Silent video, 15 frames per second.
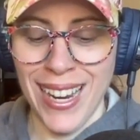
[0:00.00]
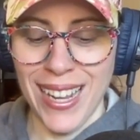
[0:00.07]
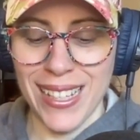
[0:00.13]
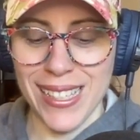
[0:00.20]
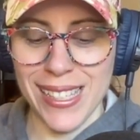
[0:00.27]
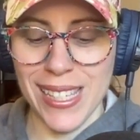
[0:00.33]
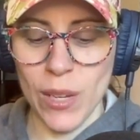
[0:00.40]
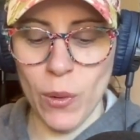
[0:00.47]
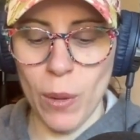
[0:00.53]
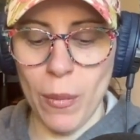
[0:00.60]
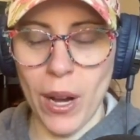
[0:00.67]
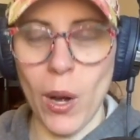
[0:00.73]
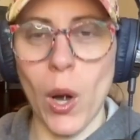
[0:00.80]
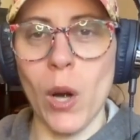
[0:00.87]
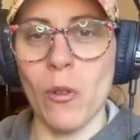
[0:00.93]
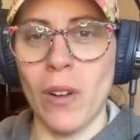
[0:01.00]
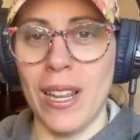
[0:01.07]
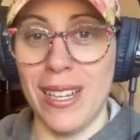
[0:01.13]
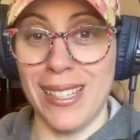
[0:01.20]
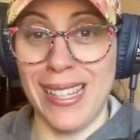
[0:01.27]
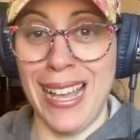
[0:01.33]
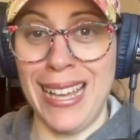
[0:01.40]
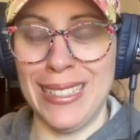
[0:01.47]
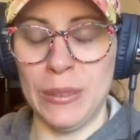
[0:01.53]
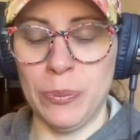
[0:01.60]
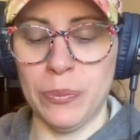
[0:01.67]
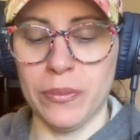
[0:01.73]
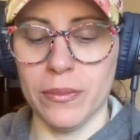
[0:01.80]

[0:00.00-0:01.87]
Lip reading: and see what my heart rate is at.